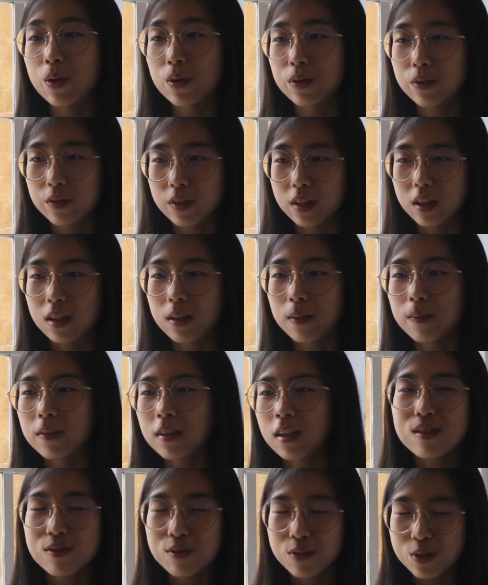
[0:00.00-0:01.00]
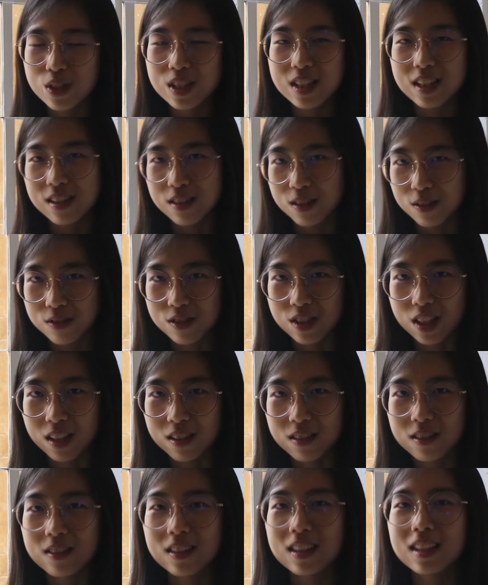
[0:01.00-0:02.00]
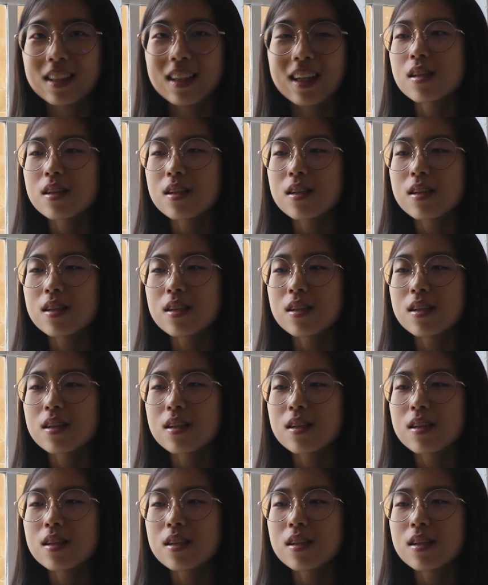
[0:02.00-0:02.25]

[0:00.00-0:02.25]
offer, 14th of January.